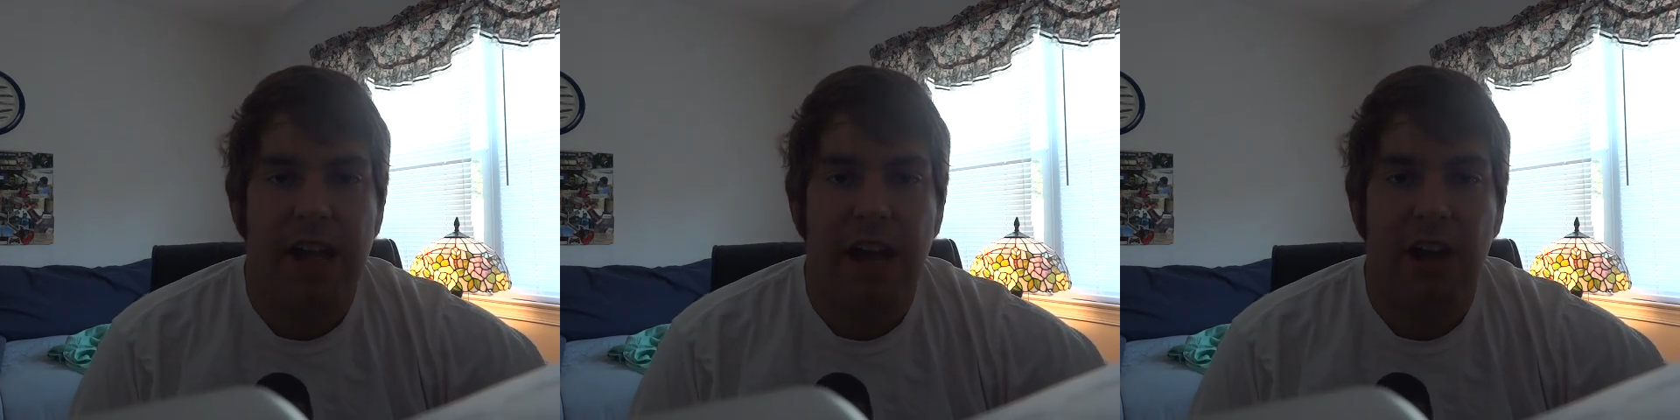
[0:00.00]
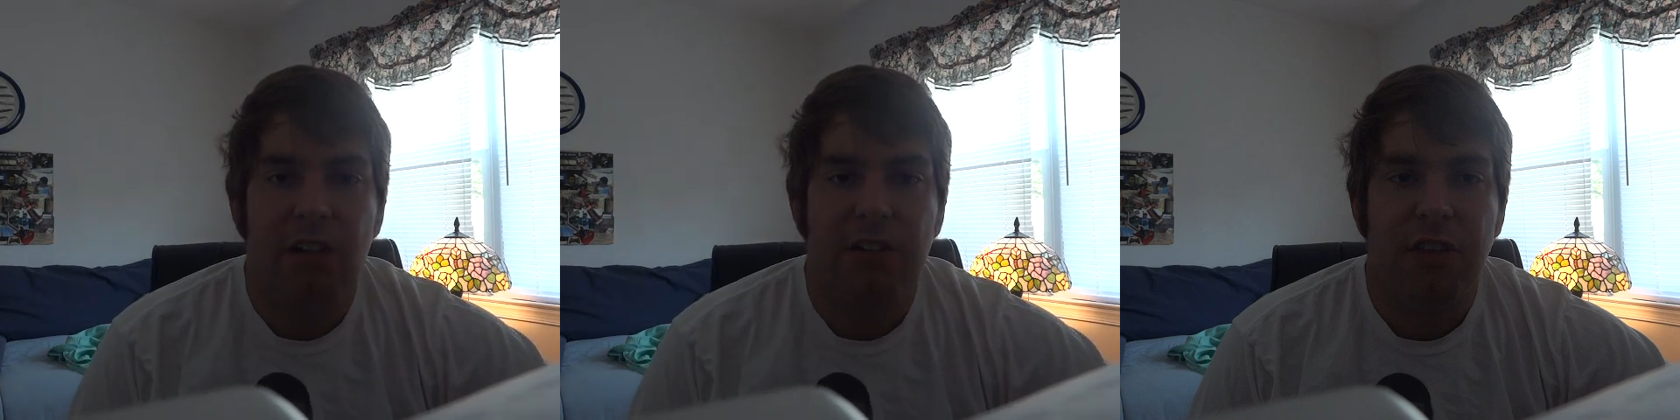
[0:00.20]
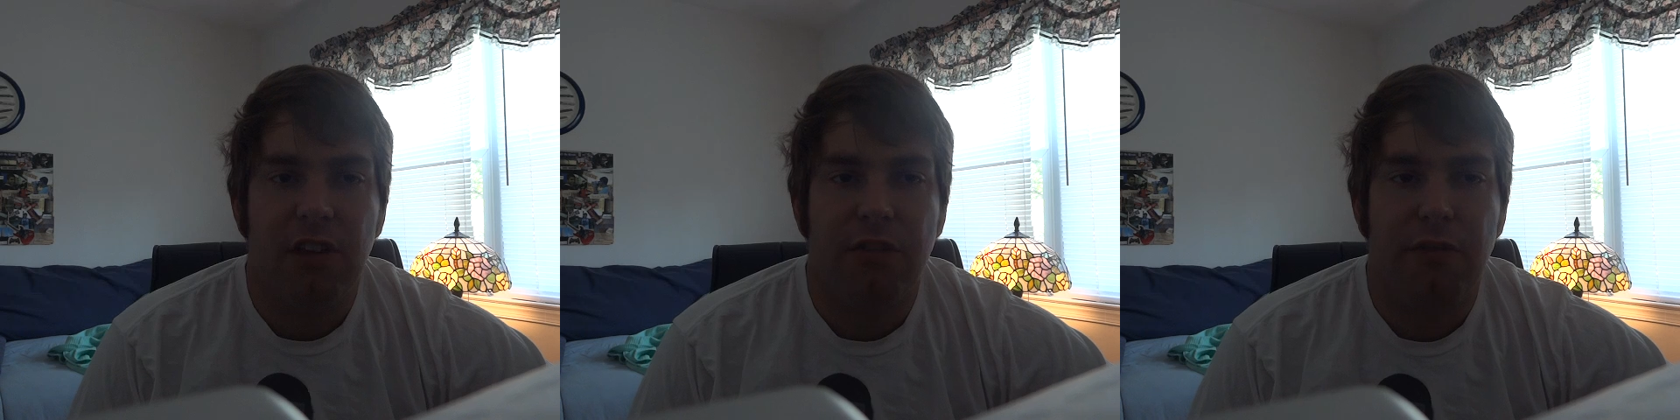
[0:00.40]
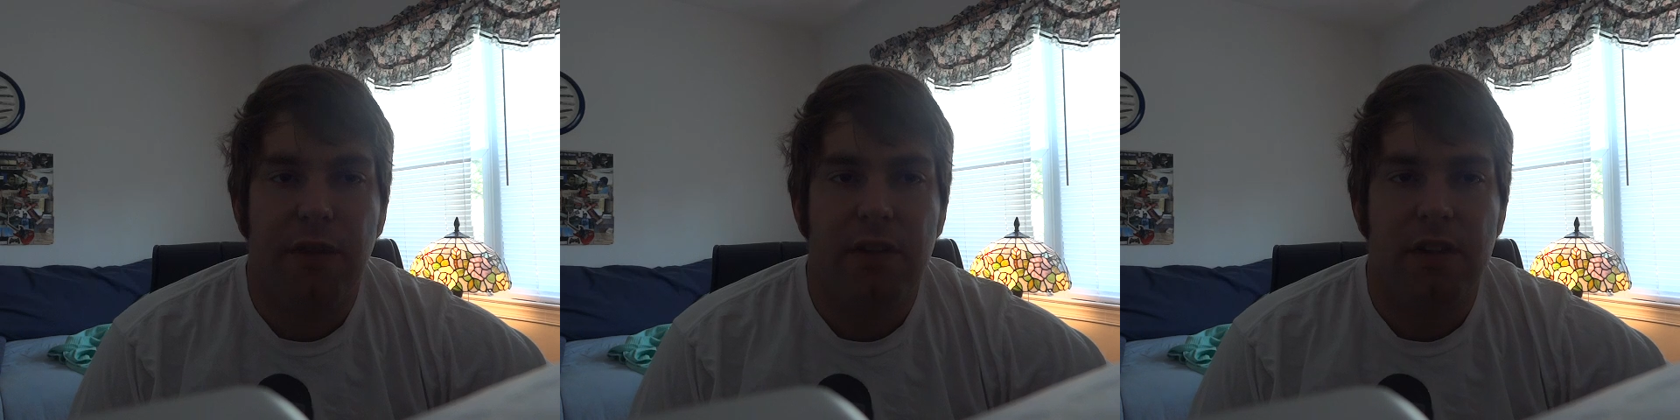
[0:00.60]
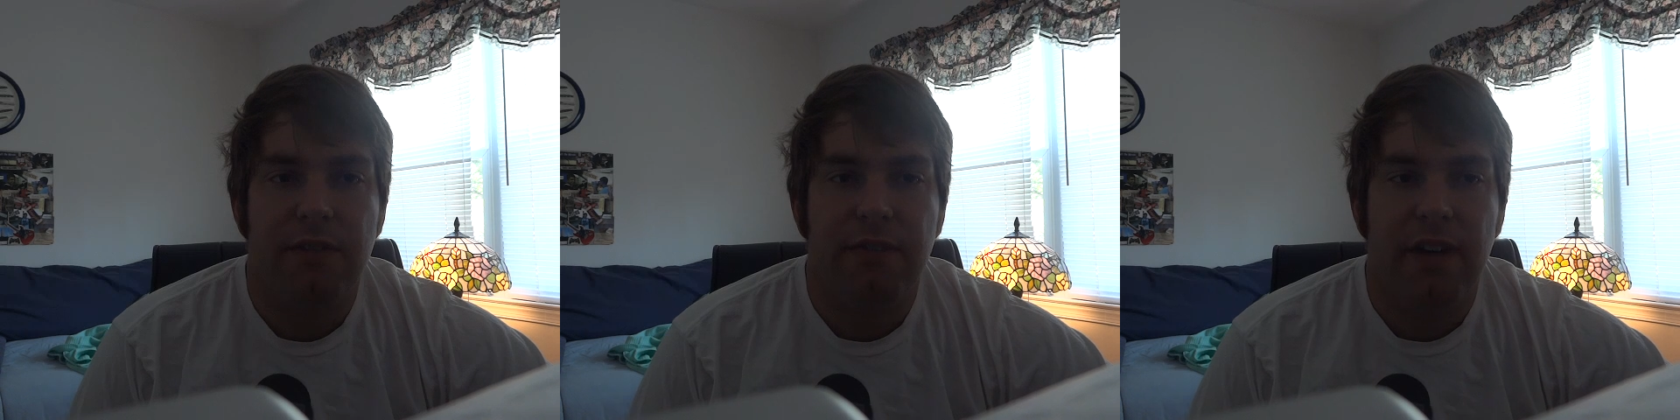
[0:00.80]

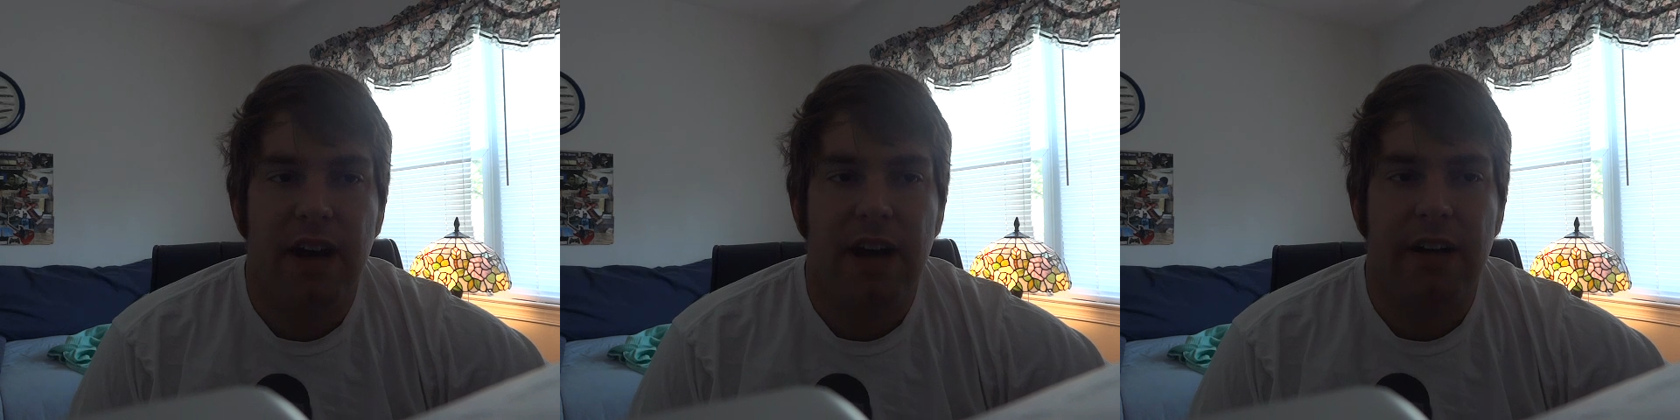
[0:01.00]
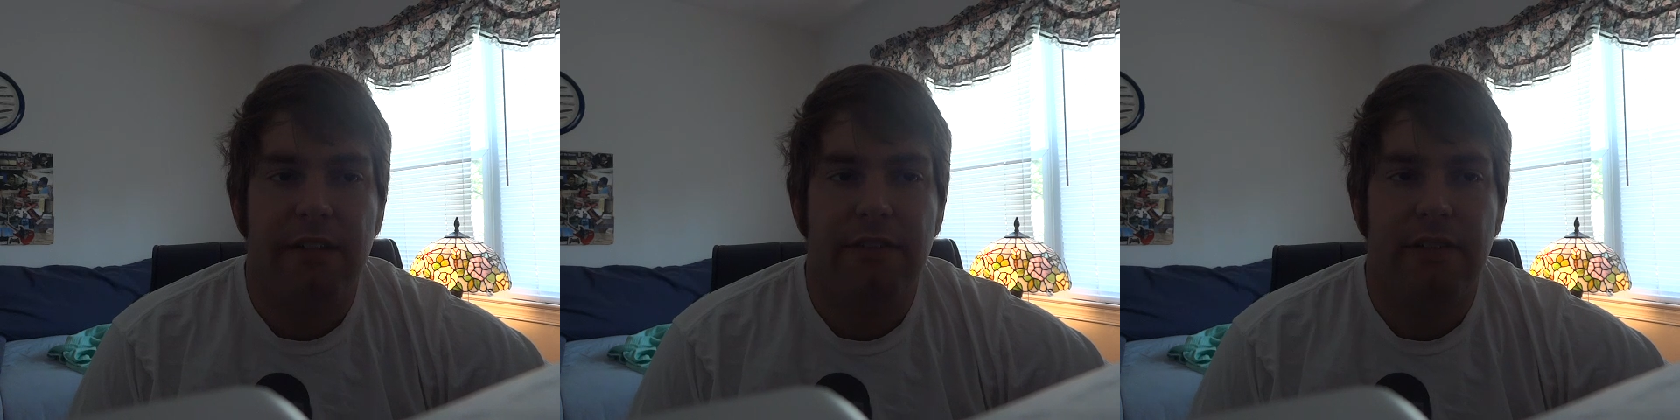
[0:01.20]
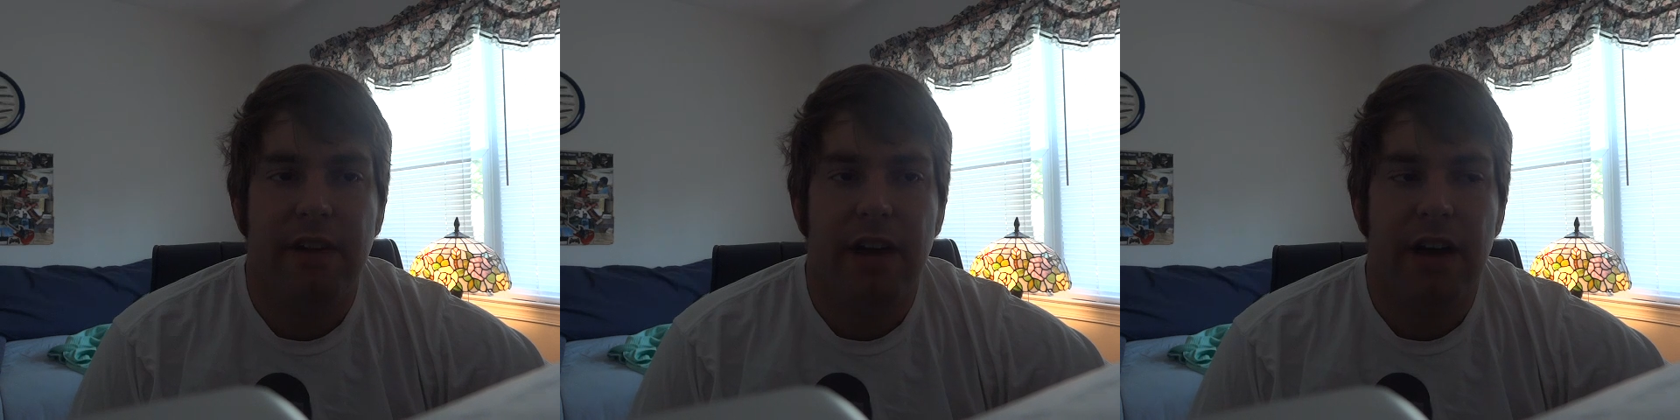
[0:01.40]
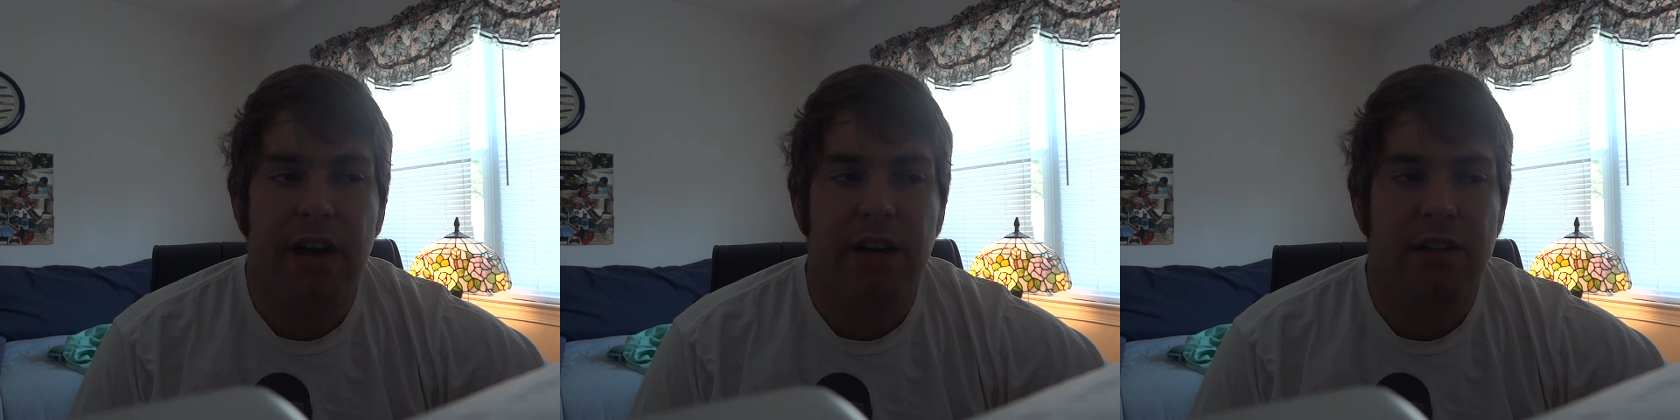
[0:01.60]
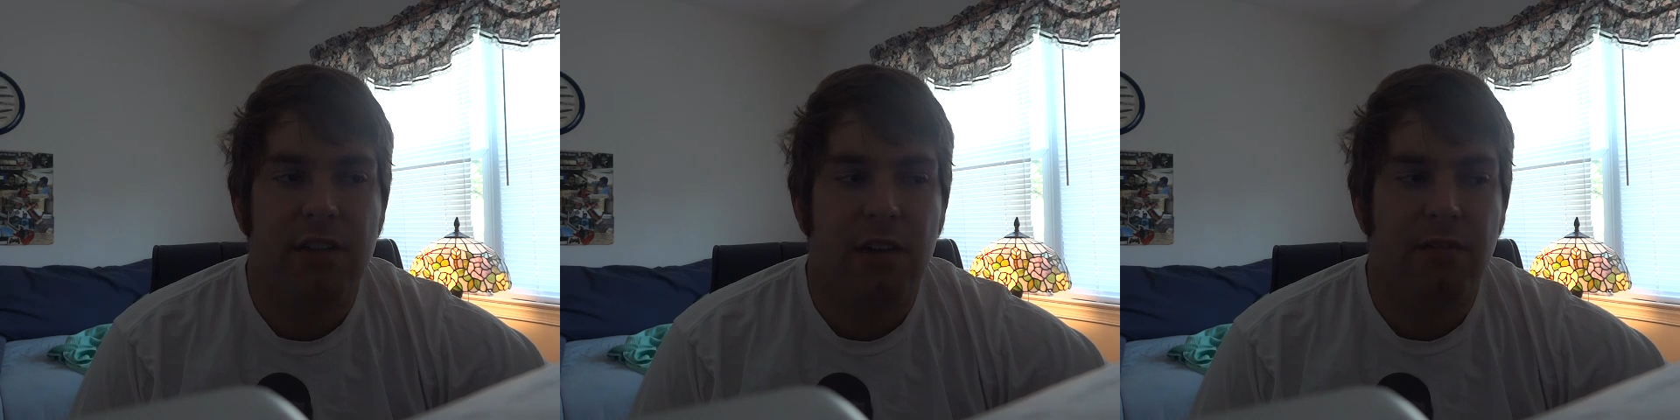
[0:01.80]

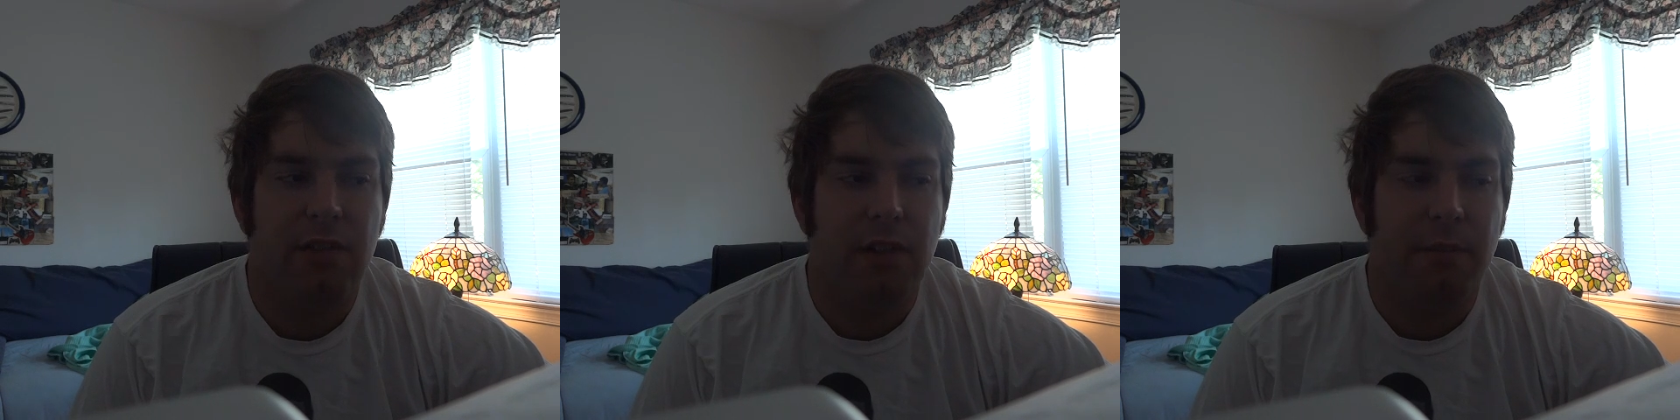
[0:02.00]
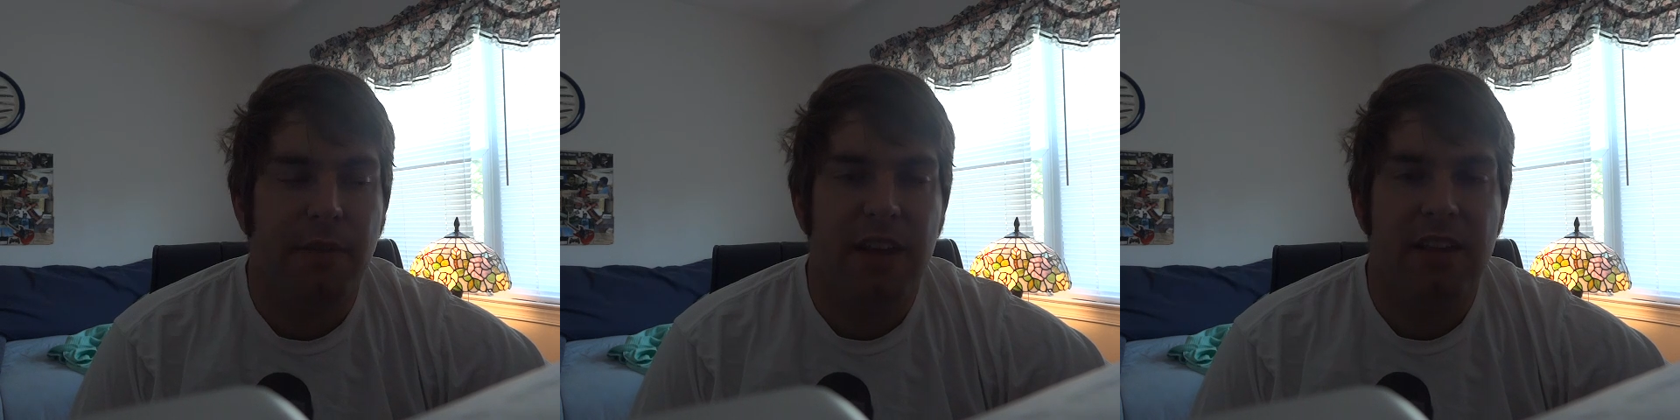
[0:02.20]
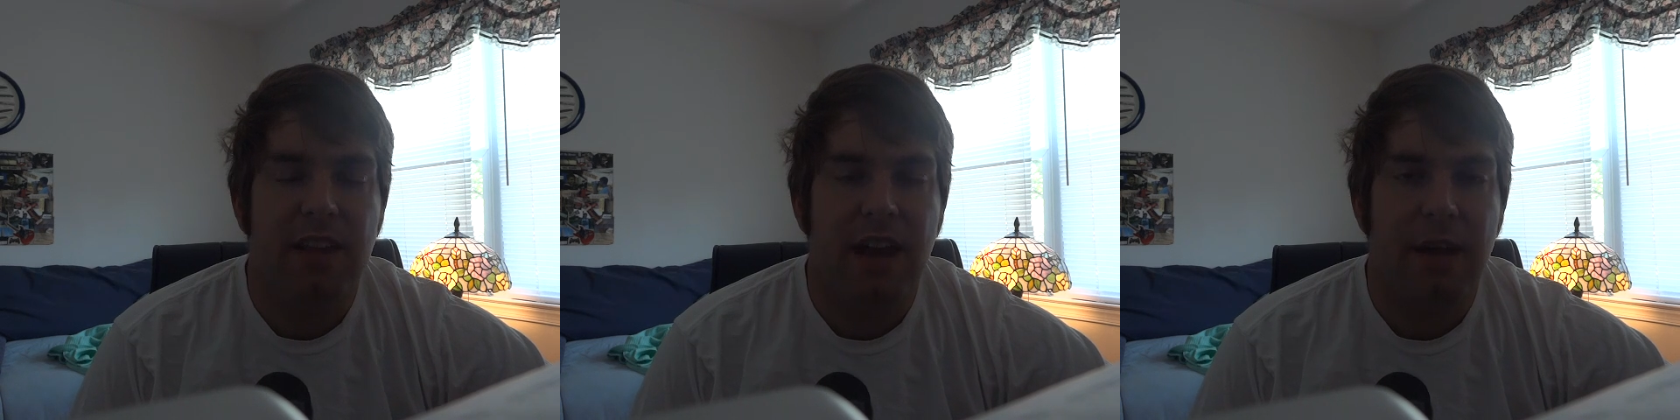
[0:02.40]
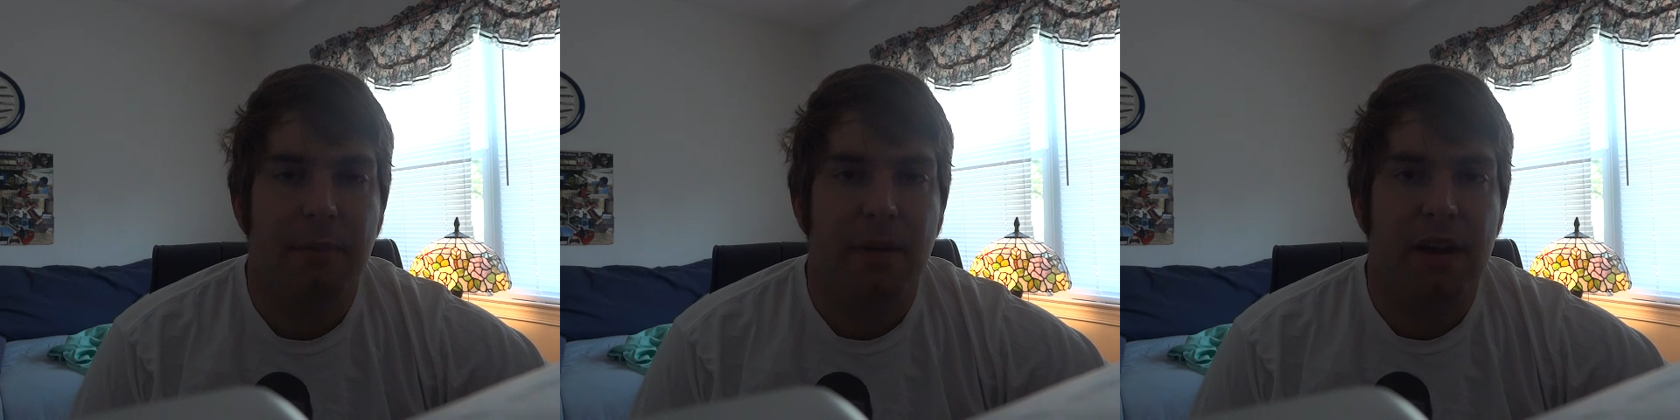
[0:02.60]
L655 suffered a mishap.